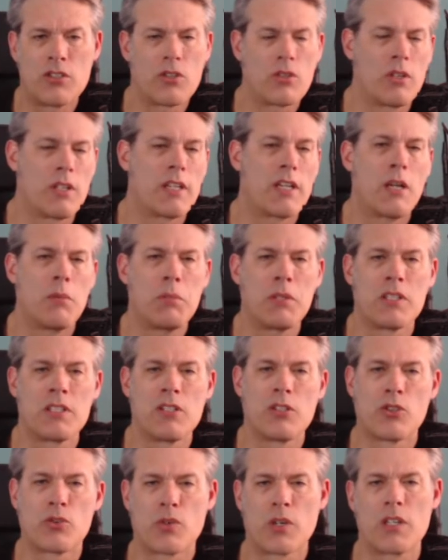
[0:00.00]
There's only a couple of
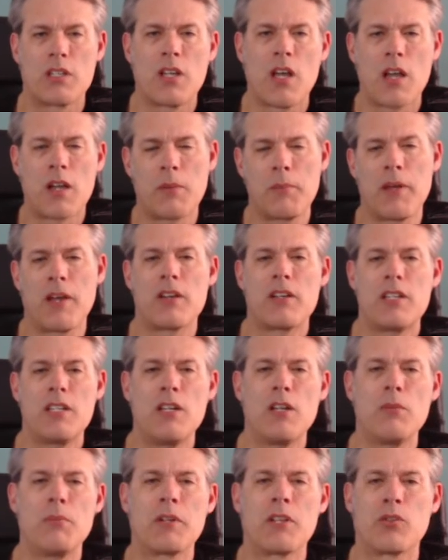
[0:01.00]
deals we're going to talk about
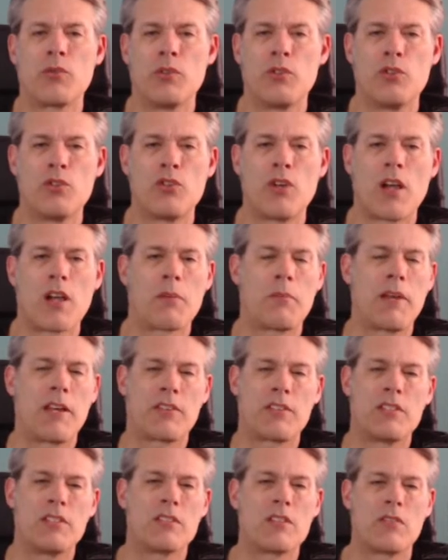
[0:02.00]
here because we do talk
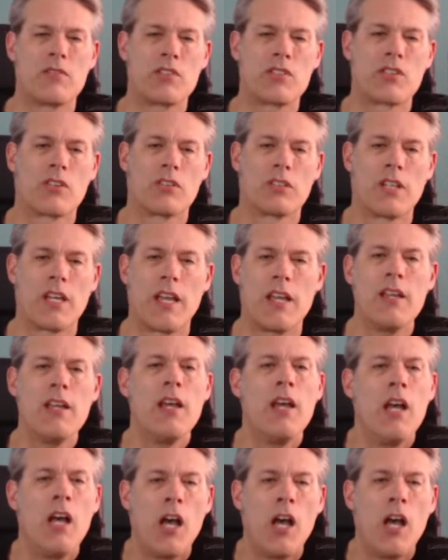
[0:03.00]
about these every single day.